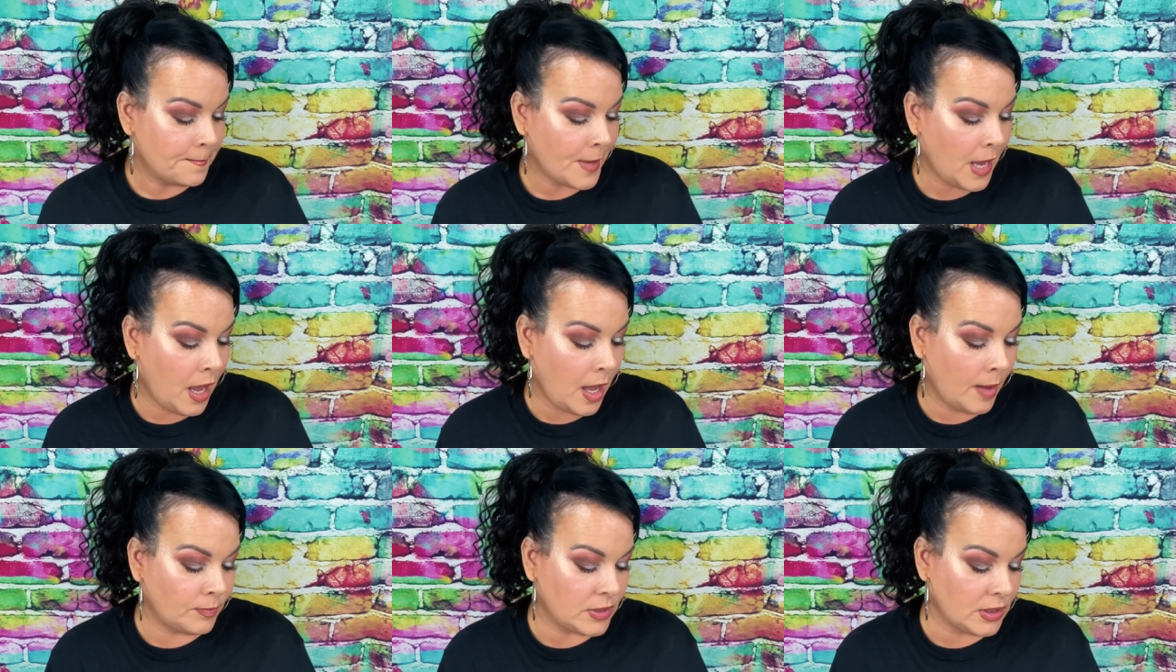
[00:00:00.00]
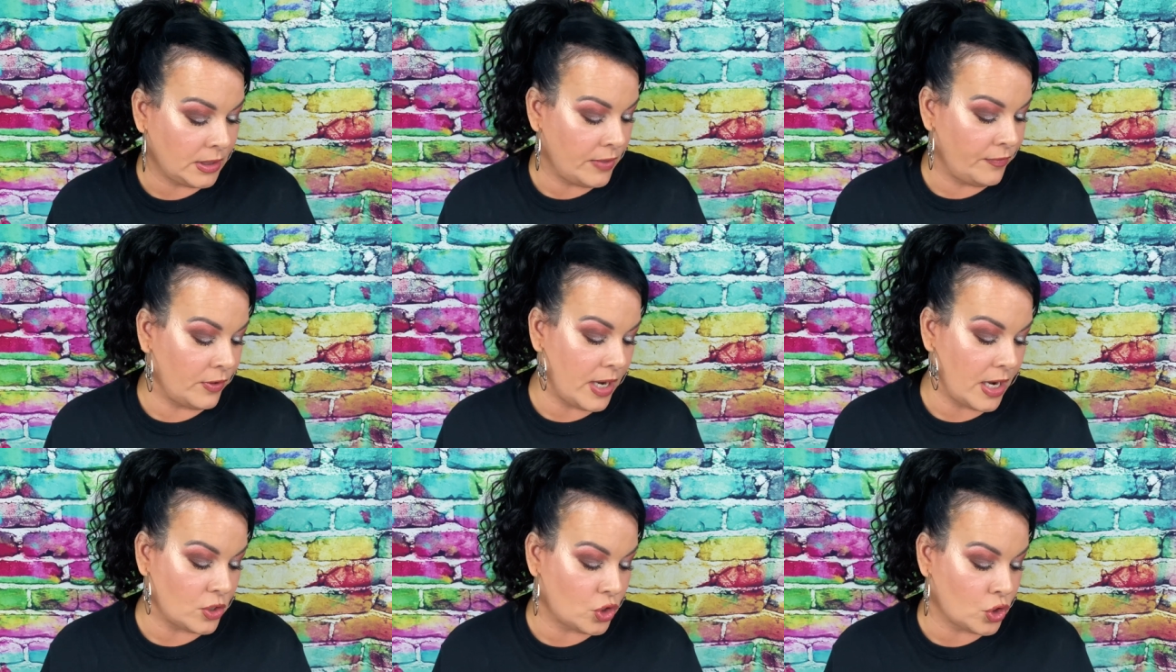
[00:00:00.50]
um,
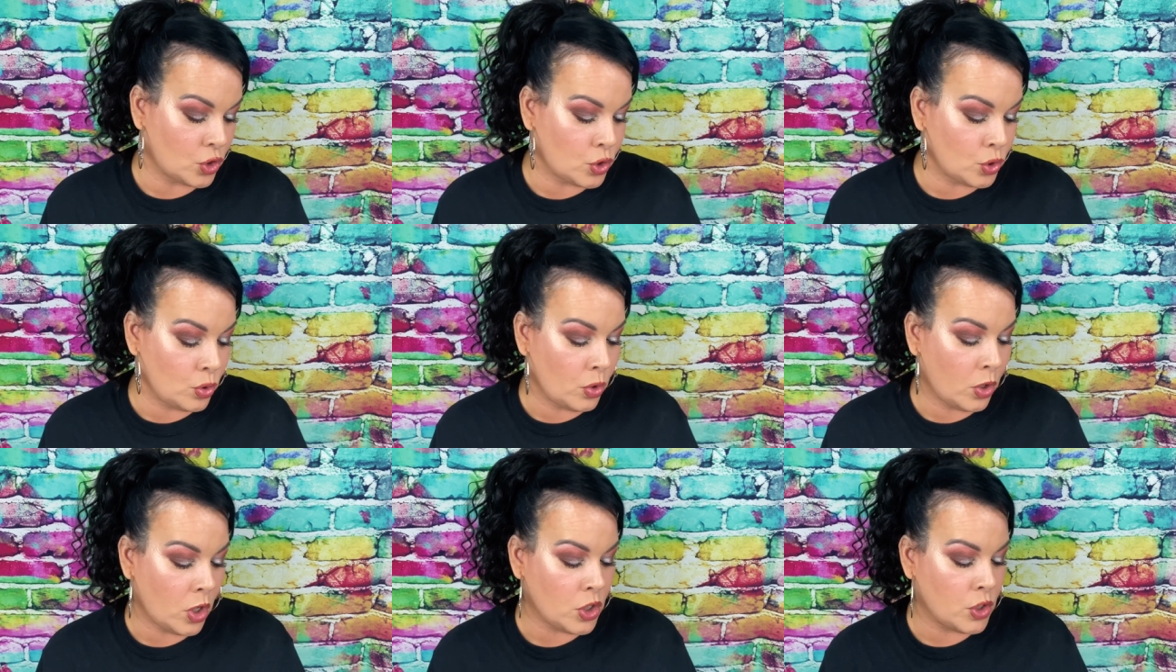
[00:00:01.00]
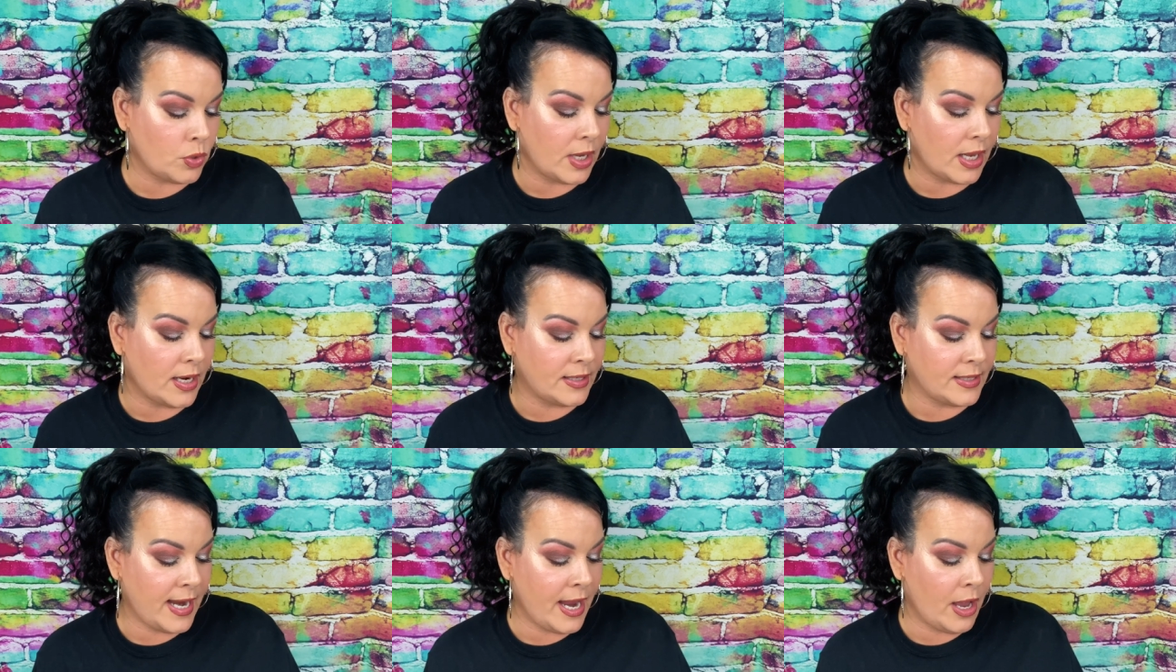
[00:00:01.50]
delivered at your door. You
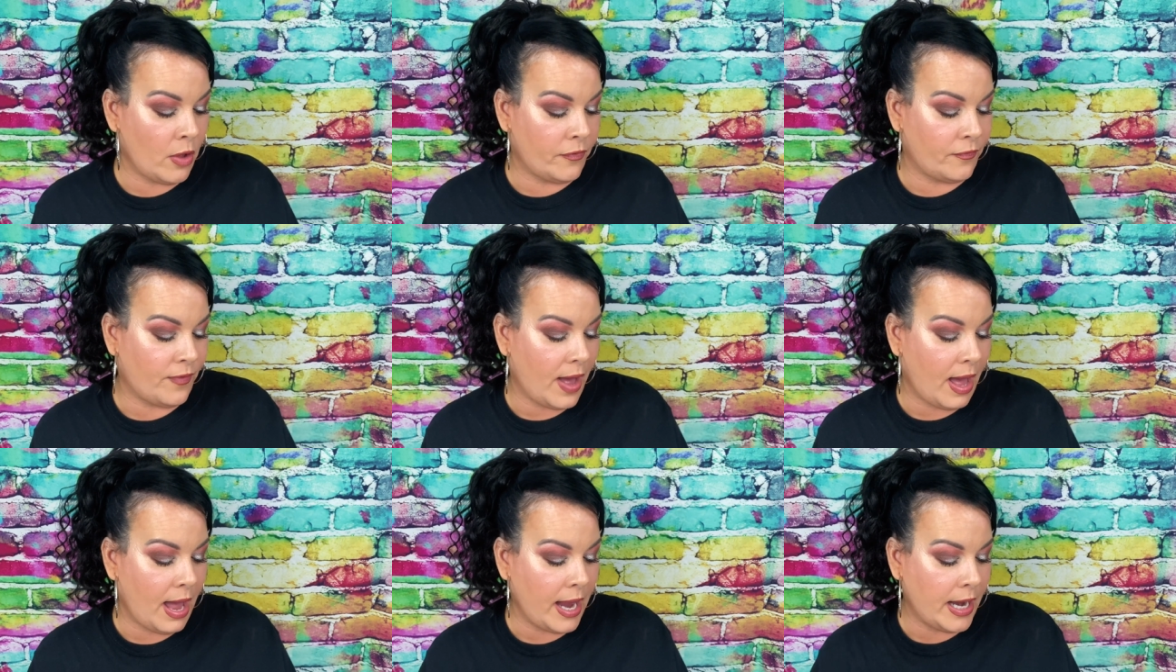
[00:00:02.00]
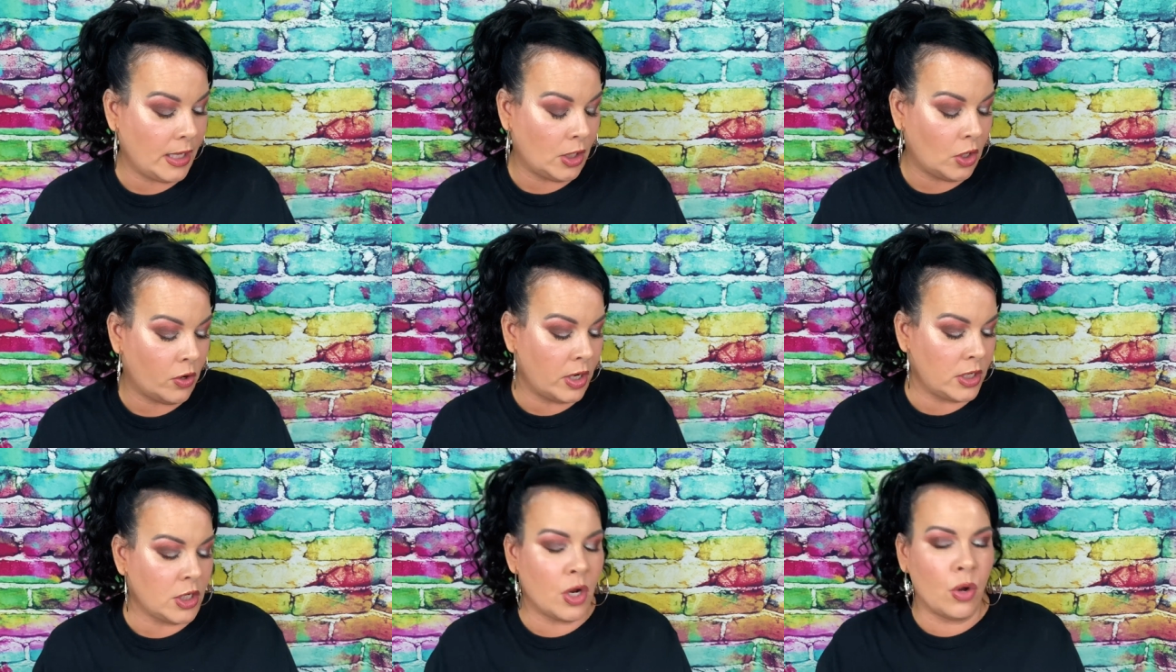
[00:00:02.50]
get a nail file
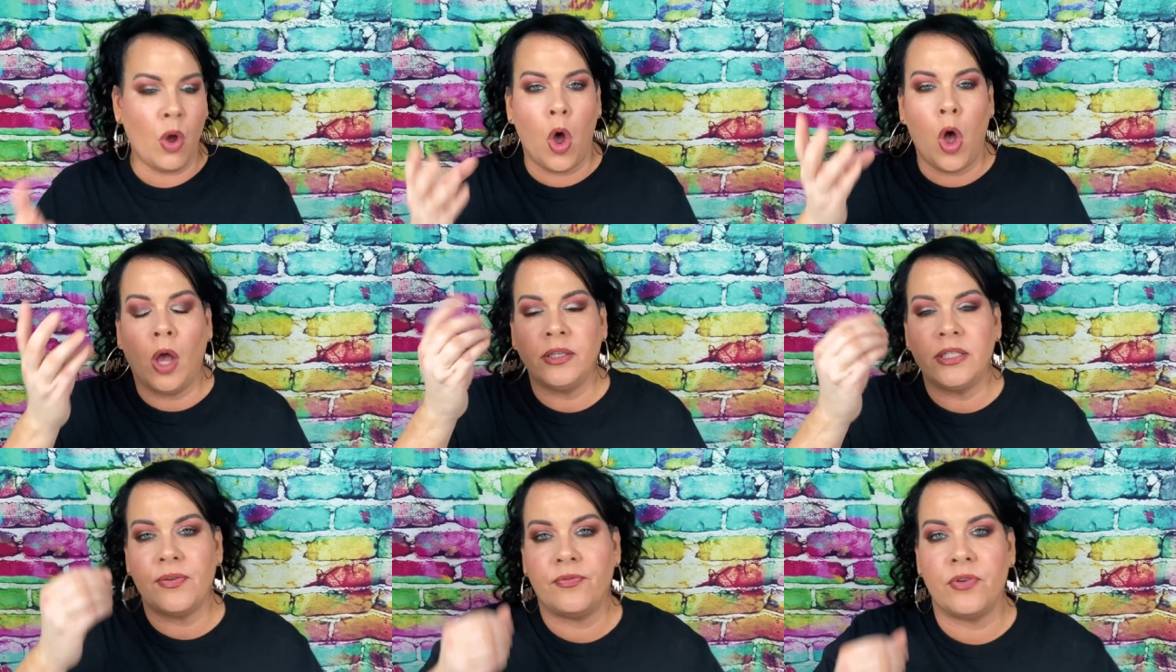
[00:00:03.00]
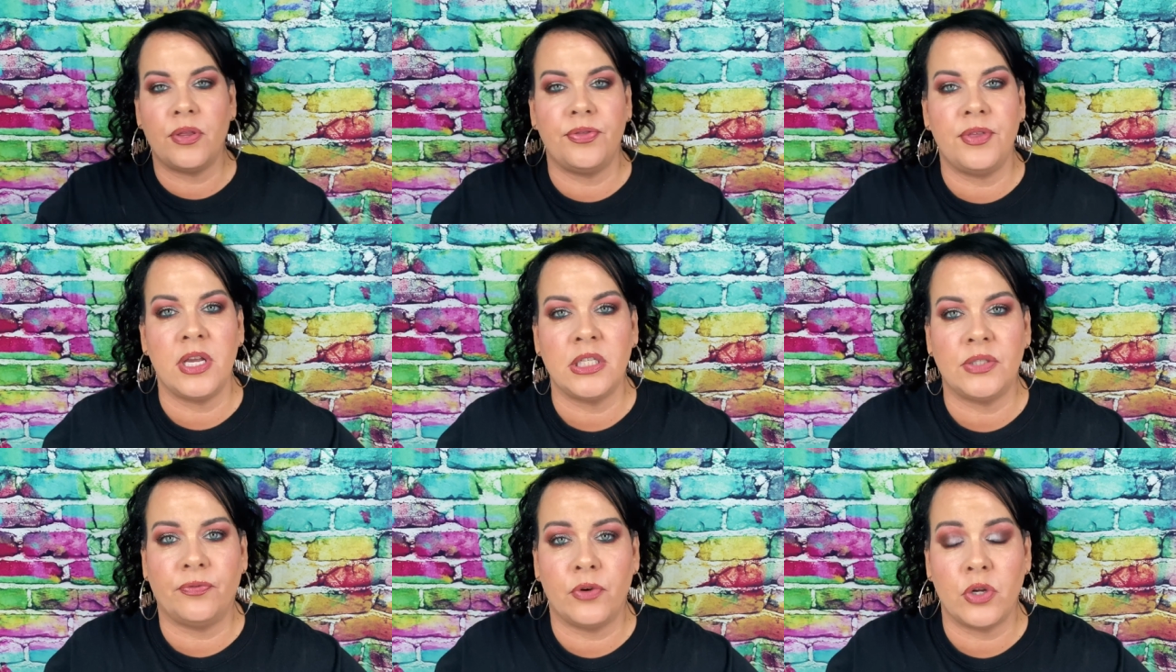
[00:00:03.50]
or, you know, all different
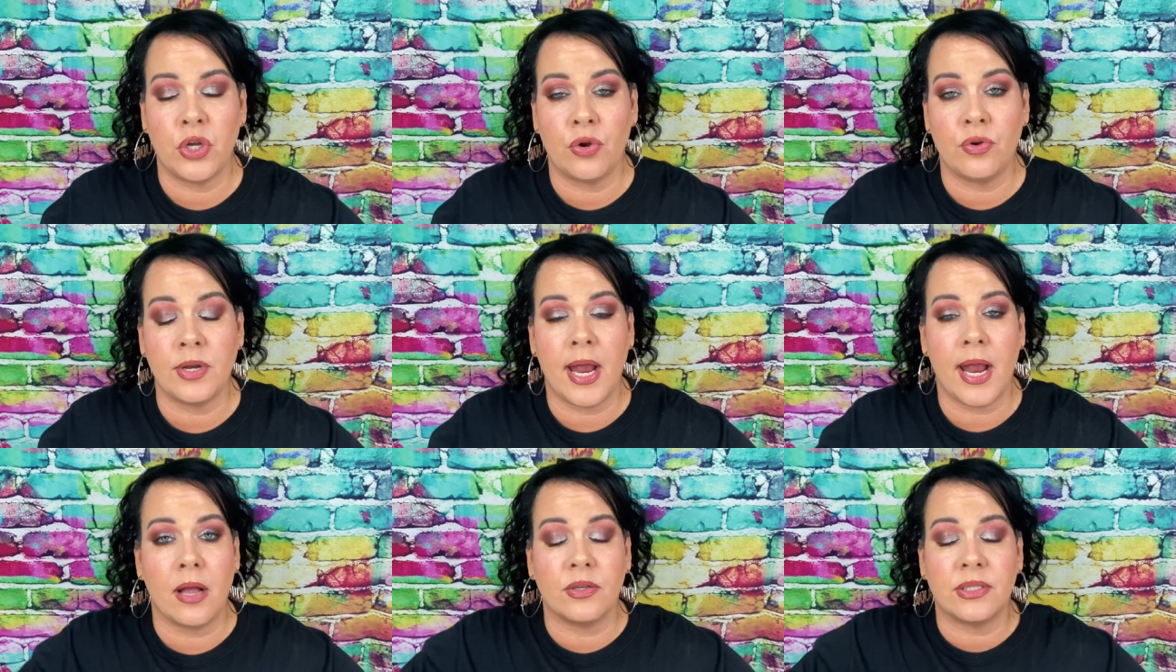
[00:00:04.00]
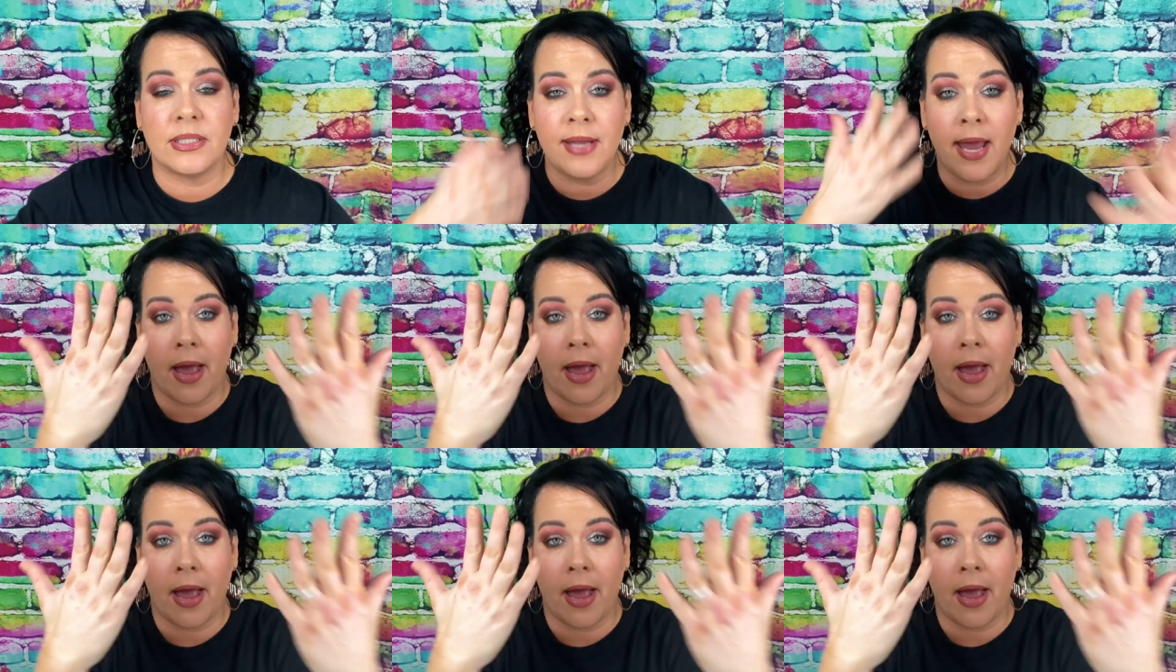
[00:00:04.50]
things for your nails.